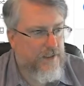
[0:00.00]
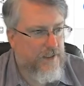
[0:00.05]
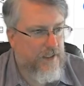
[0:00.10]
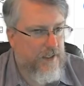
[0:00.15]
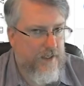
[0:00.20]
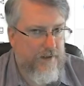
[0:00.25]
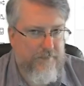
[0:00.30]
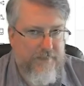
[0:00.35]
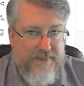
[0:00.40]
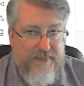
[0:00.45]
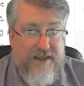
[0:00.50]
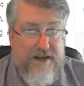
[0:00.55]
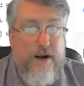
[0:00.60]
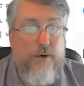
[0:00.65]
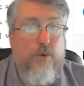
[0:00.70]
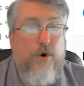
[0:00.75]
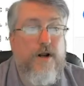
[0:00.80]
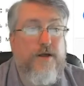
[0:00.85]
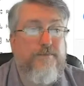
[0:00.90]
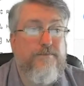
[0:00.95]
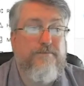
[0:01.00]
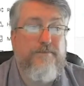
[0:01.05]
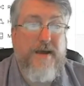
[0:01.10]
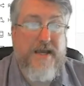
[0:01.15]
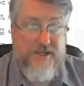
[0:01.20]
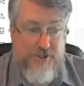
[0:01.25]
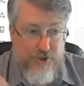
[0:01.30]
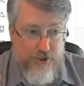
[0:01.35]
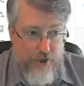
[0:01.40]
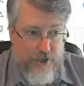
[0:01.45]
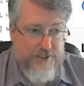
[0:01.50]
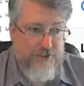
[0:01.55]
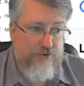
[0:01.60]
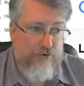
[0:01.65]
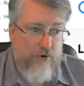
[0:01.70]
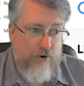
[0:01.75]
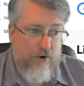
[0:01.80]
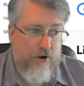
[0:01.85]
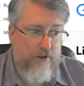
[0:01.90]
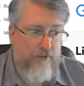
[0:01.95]
But then I want to make sure I
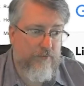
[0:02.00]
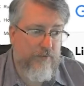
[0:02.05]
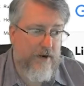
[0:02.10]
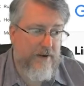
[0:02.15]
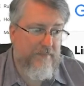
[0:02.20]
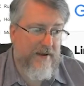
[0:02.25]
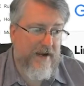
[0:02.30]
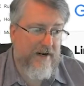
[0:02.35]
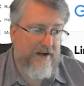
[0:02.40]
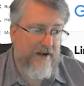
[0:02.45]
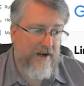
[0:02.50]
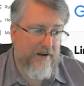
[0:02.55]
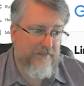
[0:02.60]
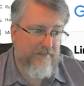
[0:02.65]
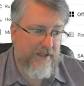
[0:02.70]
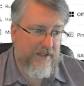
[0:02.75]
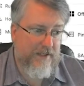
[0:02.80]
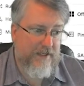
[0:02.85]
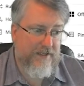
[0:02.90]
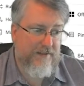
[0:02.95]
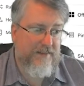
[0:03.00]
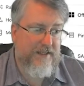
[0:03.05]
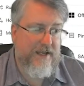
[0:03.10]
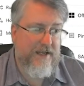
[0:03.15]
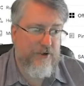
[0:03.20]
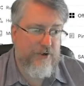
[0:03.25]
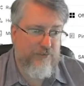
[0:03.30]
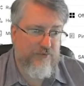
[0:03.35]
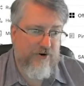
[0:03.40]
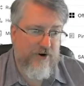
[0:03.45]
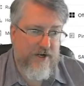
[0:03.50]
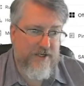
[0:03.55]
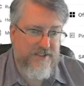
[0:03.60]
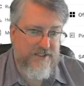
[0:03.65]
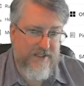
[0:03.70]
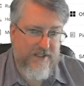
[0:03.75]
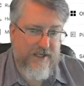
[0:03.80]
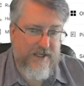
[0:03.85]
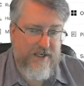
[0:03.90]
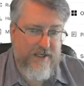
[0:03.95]
scroll all the way back up, click the
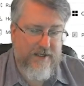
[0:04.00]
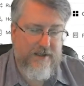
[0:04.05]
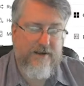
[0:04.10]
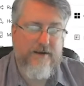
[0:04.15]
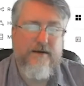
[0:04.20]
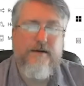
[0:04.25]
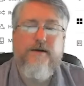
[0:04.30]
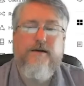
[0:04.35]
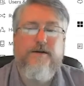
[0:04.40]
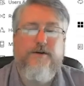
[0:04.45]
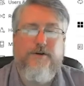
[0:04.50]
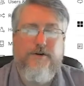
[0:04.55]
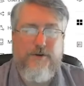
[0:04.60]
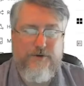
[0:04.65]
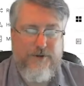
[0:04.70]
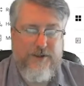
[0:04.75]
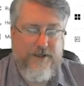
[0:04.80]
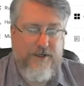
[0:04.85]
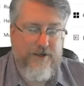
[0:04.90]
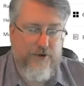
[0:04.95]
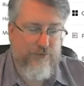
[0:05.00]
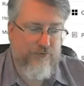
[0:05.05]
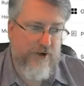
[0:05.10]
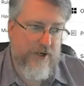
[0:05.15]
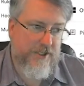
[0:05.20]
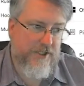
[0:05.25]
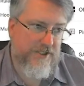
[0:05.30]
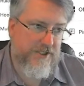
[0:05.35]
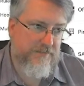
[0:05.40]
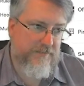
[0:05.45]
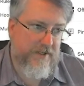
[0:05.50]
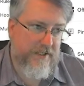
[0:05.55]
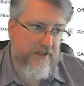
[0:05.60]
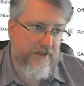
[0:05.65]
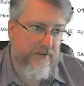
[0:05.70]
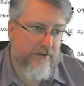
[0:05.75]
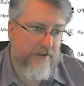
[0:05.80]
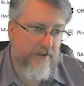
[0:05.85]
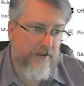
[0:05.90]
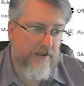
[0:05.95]
enterprise link, do the enterprise
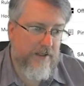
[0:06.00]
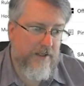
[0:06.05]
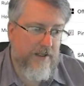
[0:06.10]
spiel.